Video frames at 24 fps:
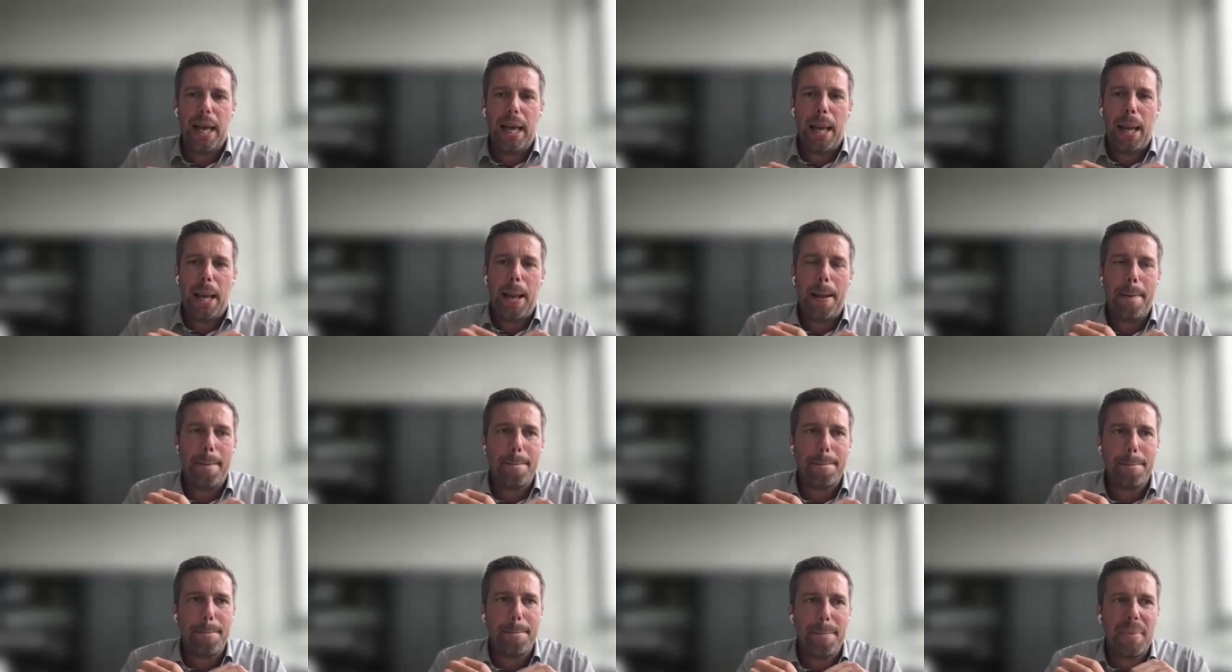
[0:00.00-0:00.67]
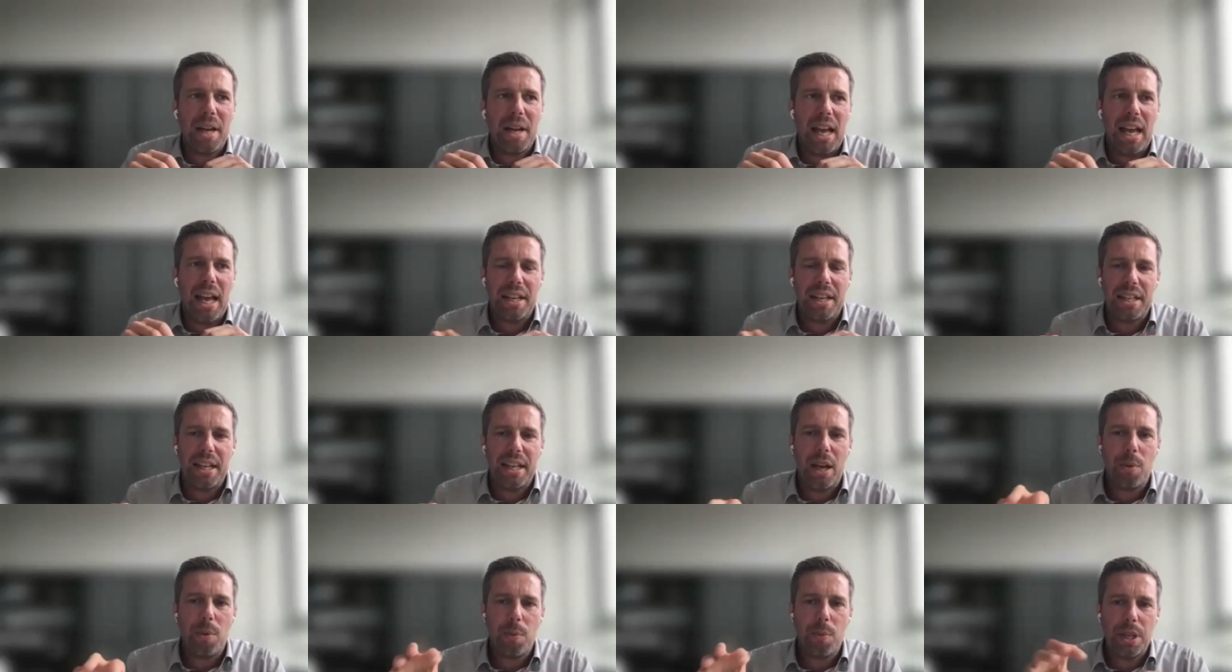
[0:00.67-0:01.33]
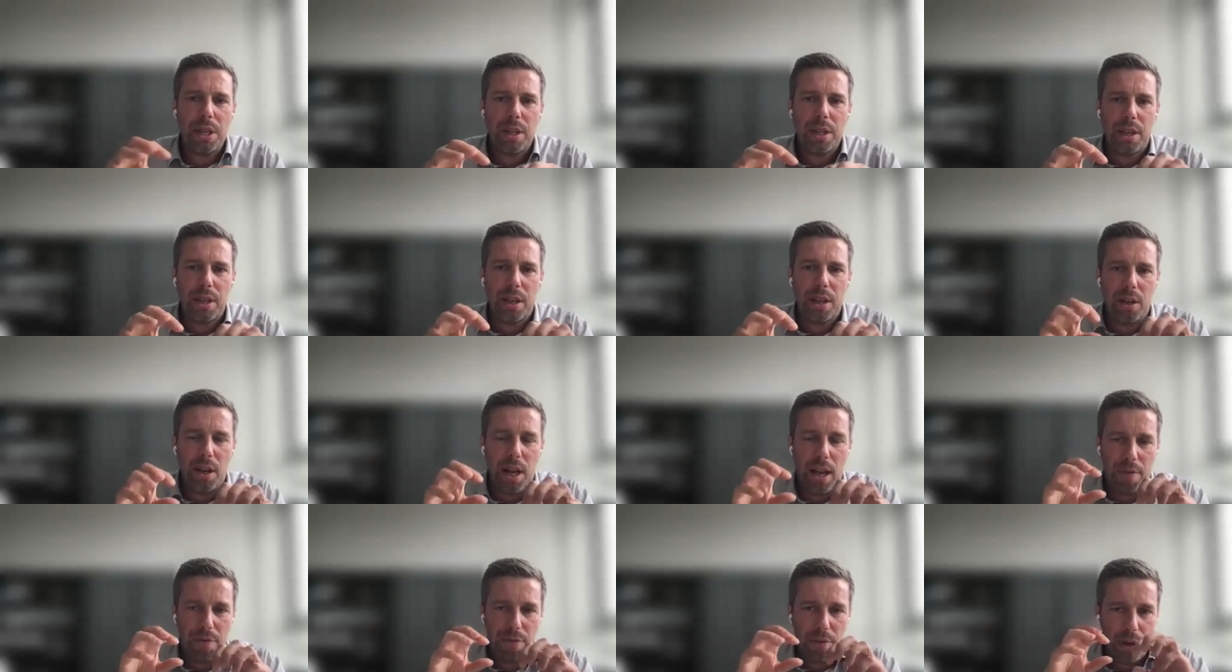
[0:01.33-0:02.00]
And then
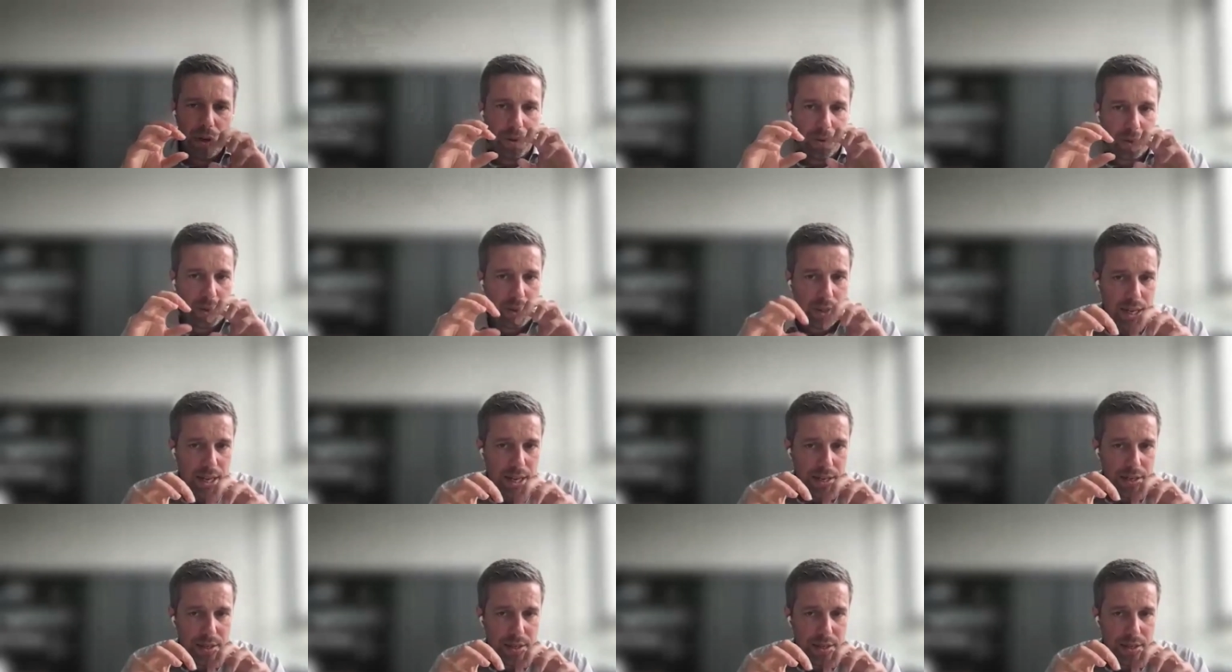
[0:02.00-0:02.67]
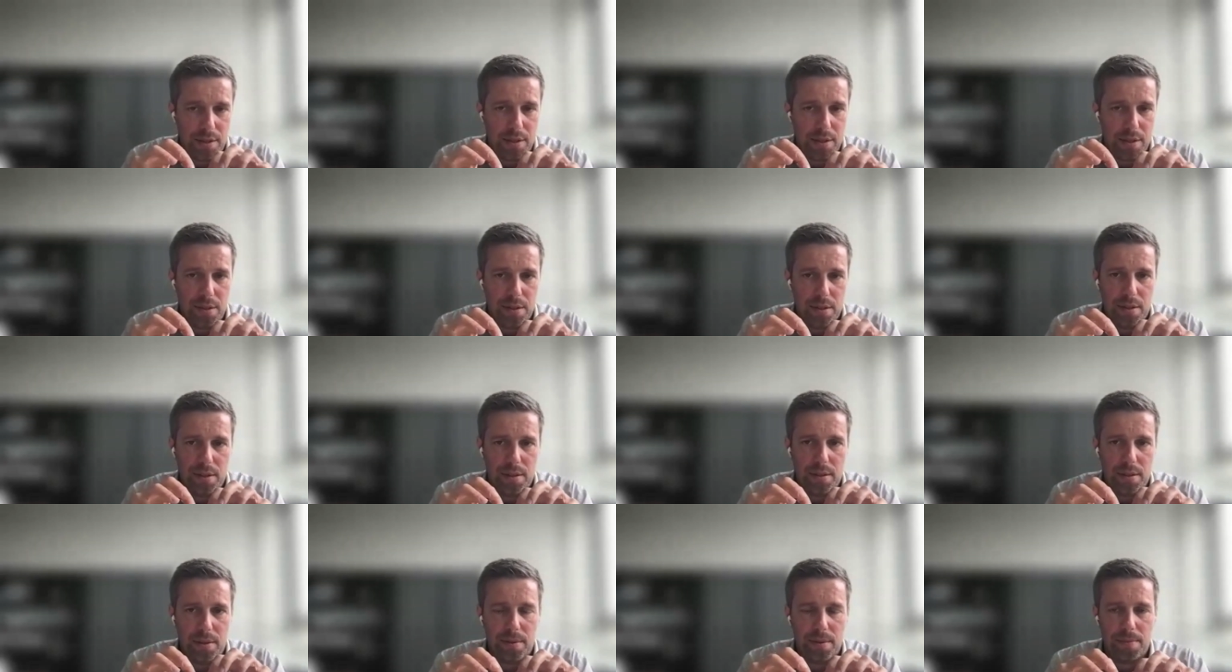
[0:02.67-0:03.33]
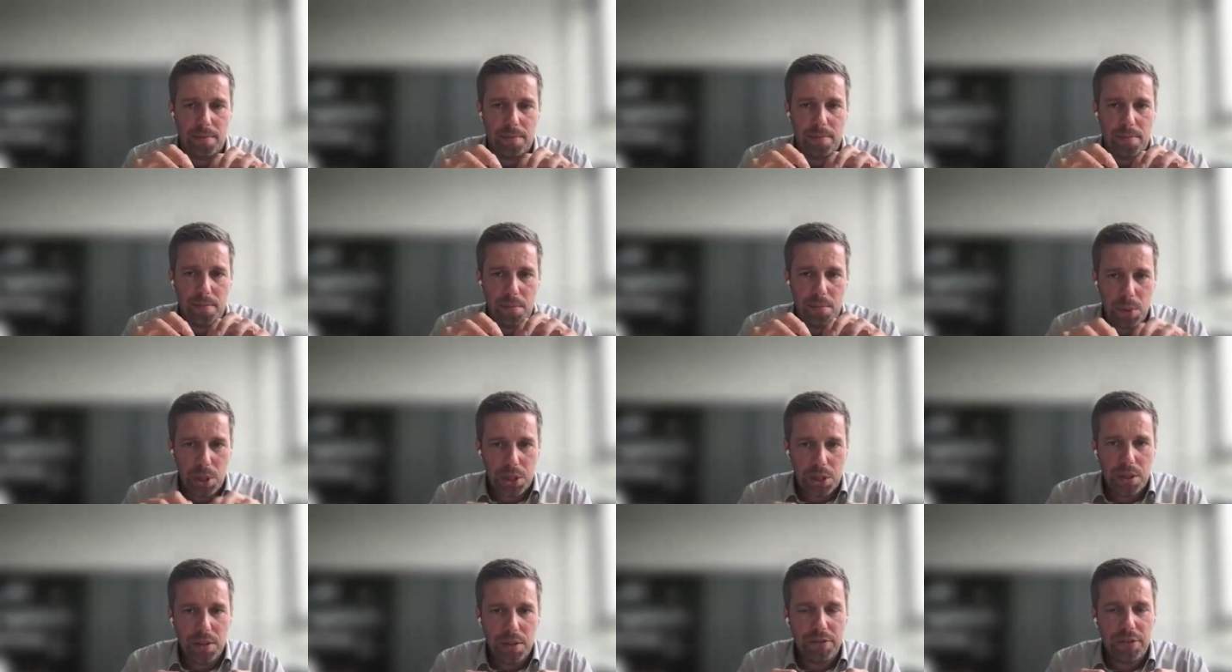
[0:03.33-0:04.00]
if we look at the
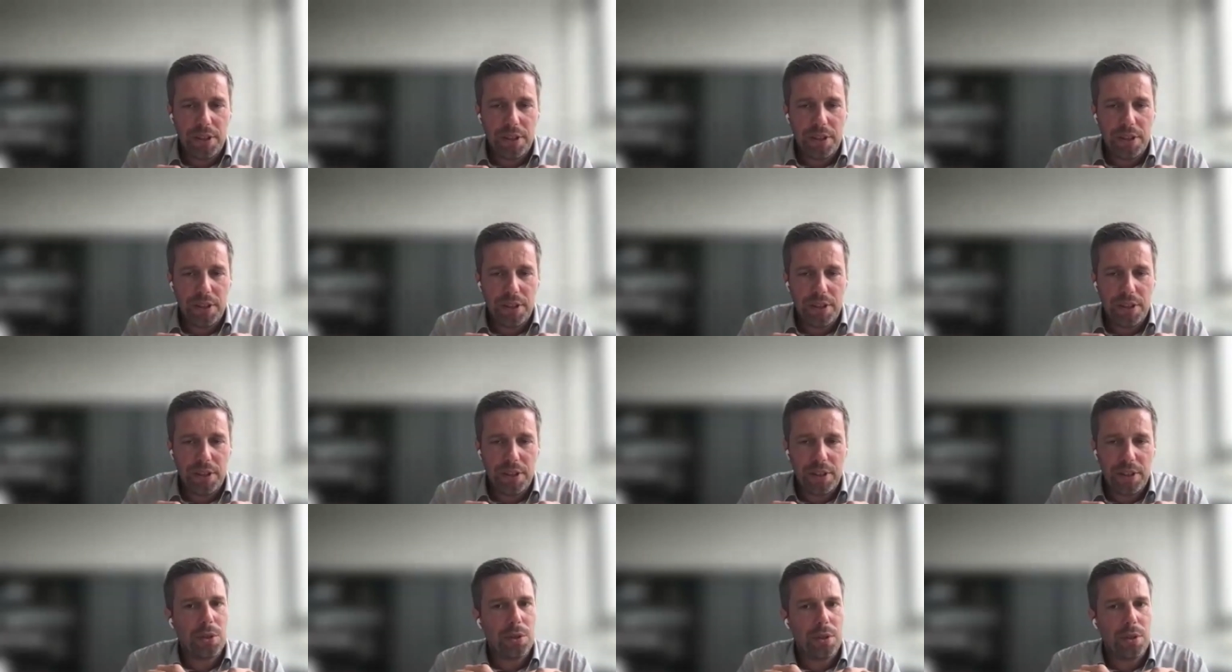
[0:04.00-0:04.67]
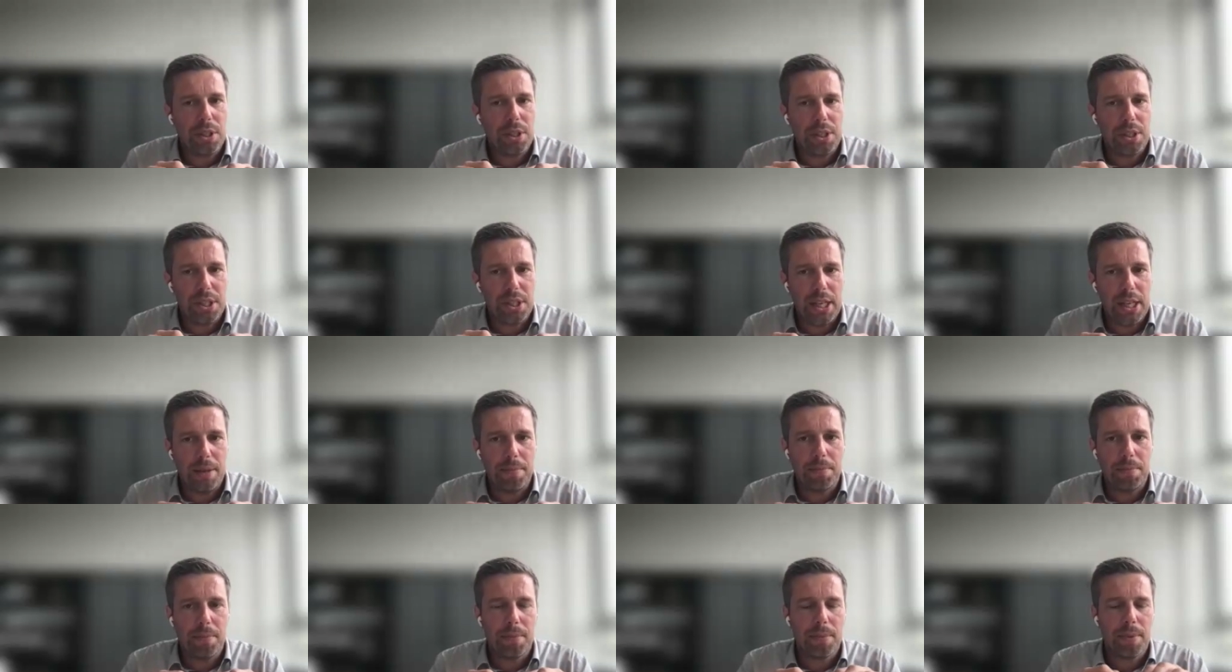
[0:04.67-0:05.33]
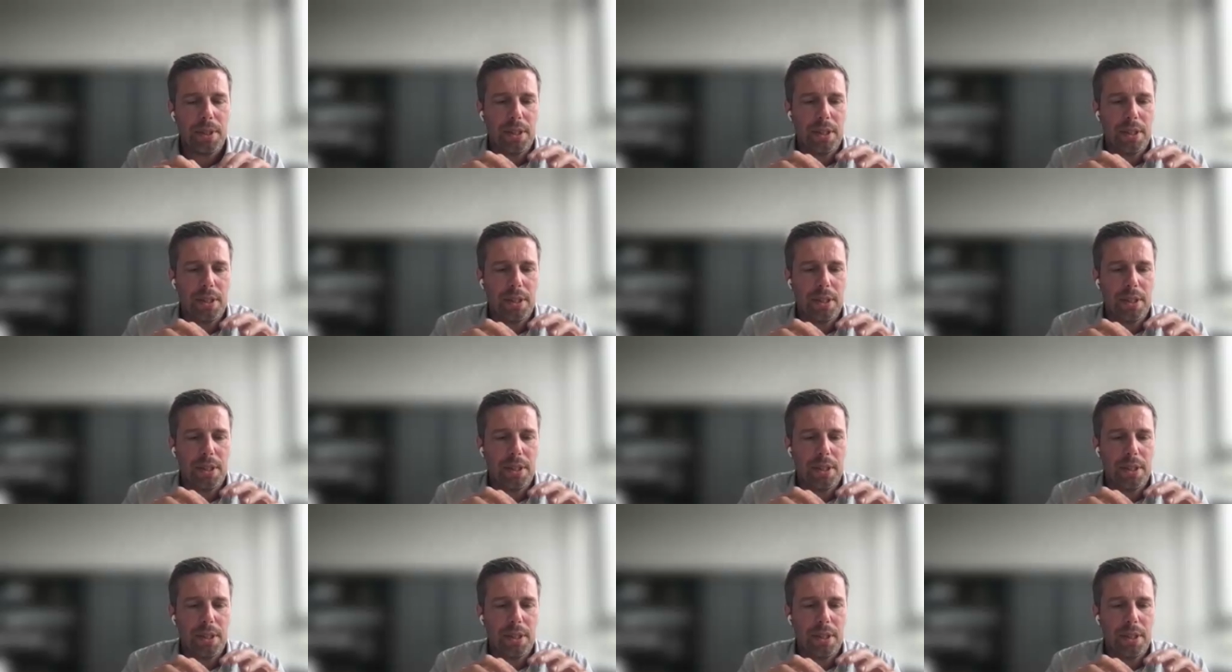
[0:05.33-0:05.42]
muscle fibers, we saw the same.